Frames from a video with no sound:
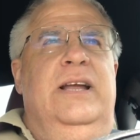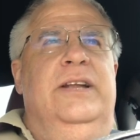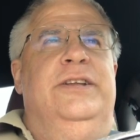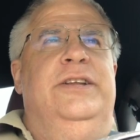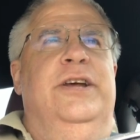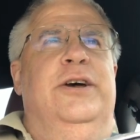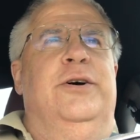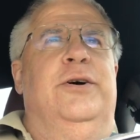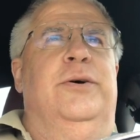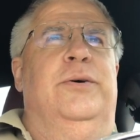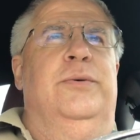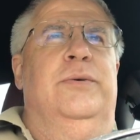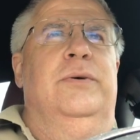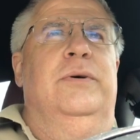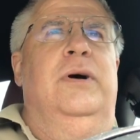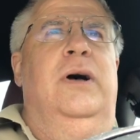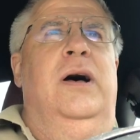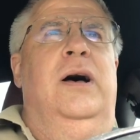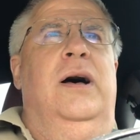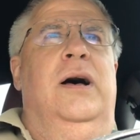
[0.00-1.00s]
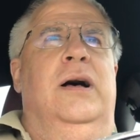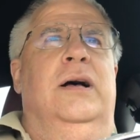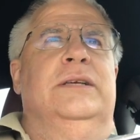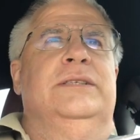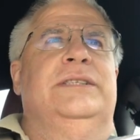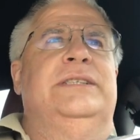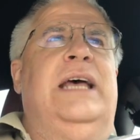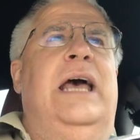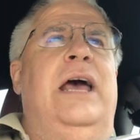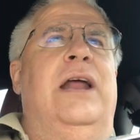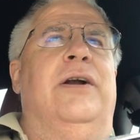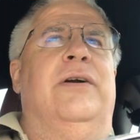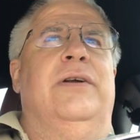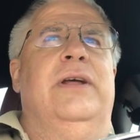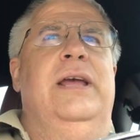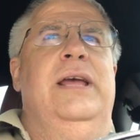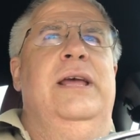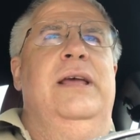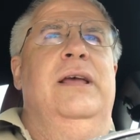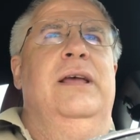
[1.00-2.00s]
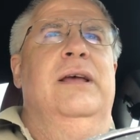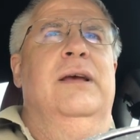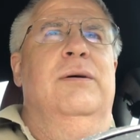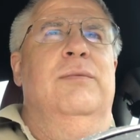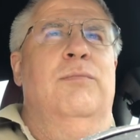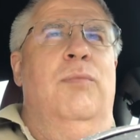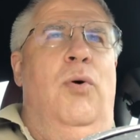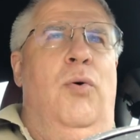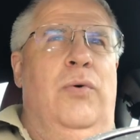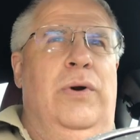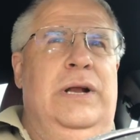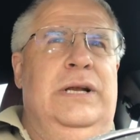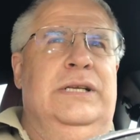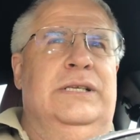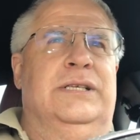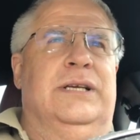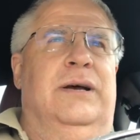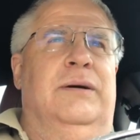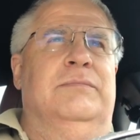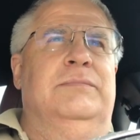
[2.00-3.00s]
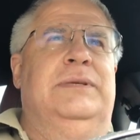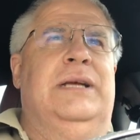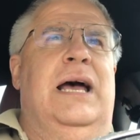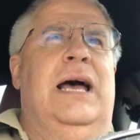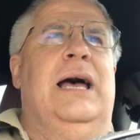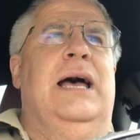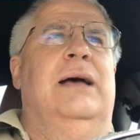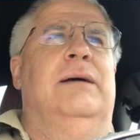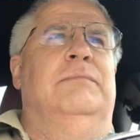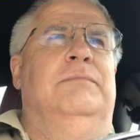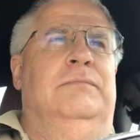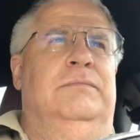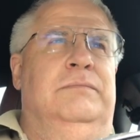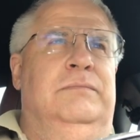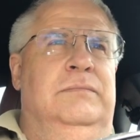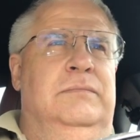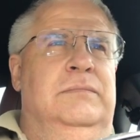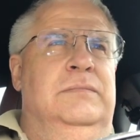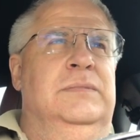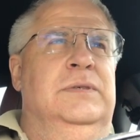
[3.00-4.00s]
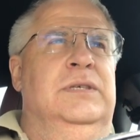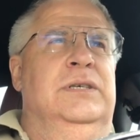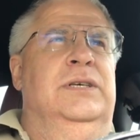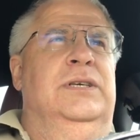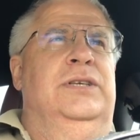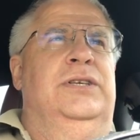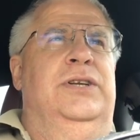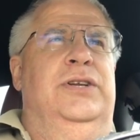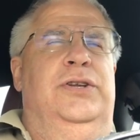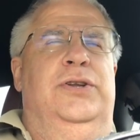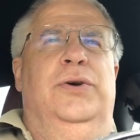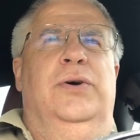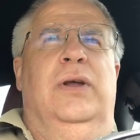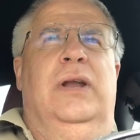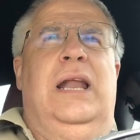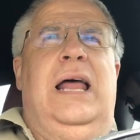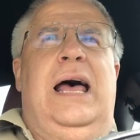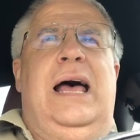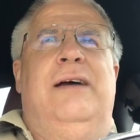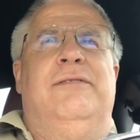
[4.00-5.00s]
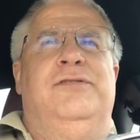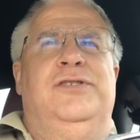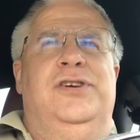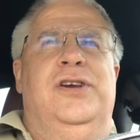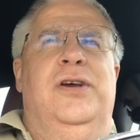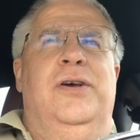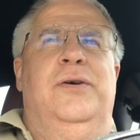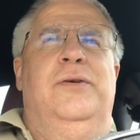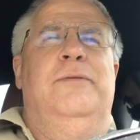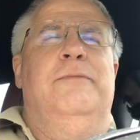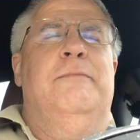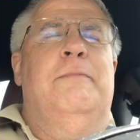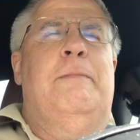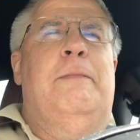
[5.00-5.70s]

till Saturday morning sometime to do a live show,